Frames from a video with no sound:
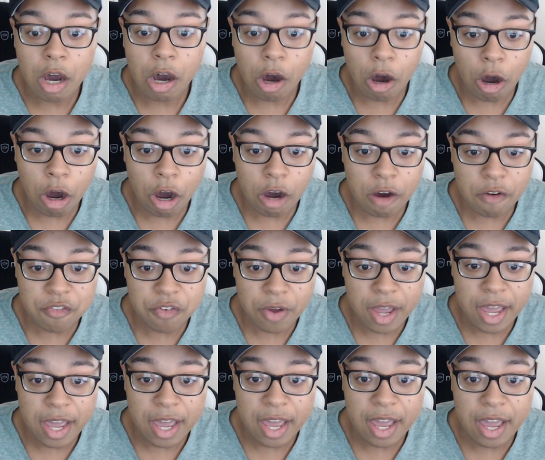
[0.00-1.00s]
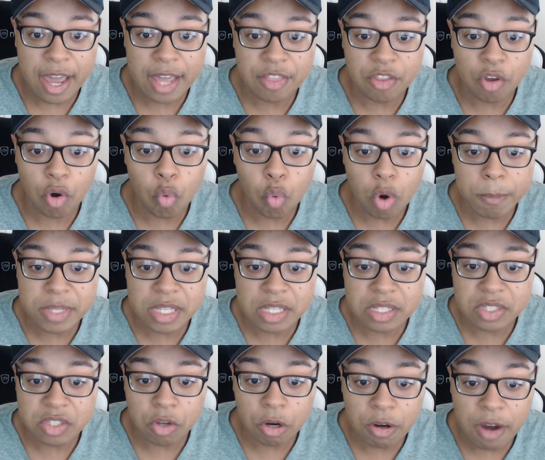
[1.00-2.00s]
off. And the old woman is
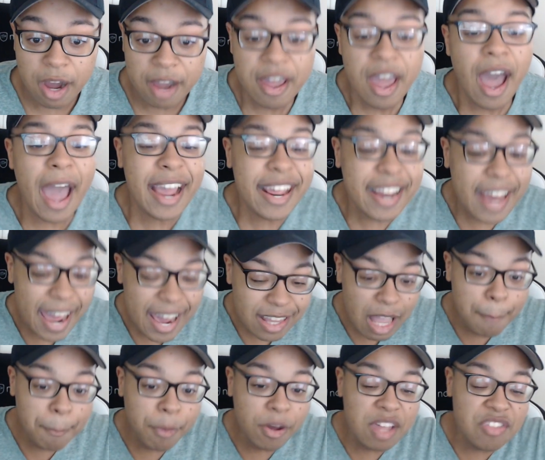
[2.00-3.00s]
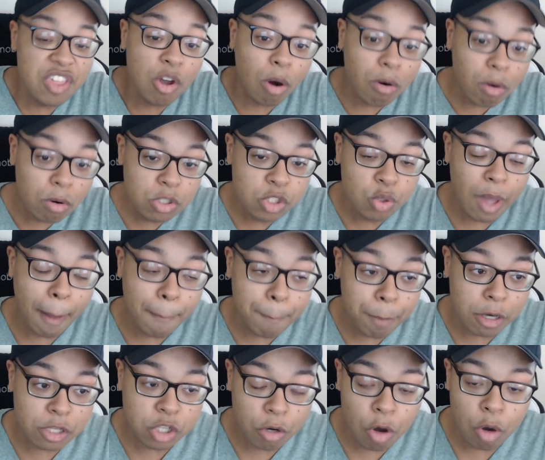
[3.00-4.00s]
still alive. I cannot believe the old dude had
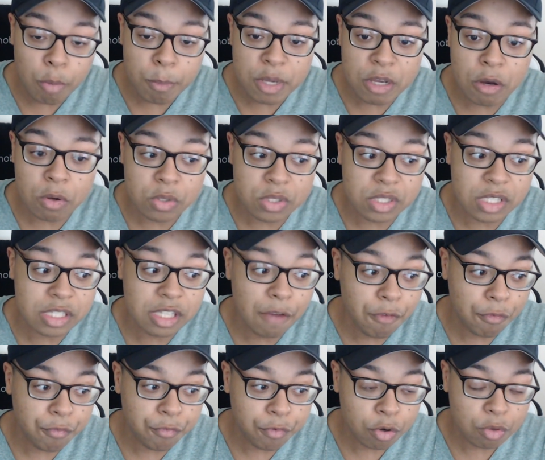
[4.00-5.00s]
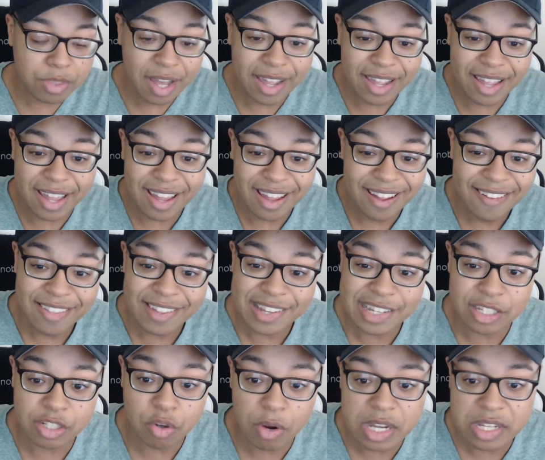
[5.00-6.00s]
Bartolomeo's devil fruit. Like,
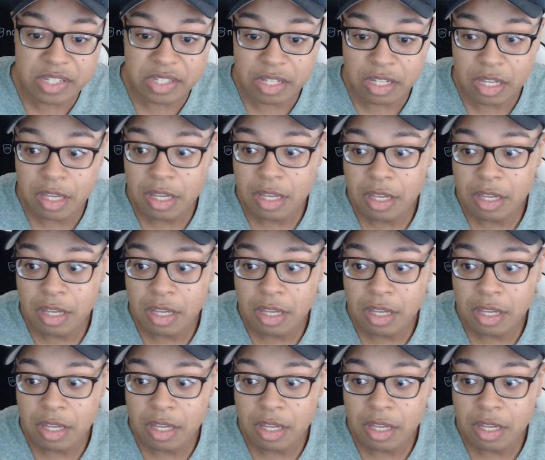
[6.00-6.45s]
that's crazy.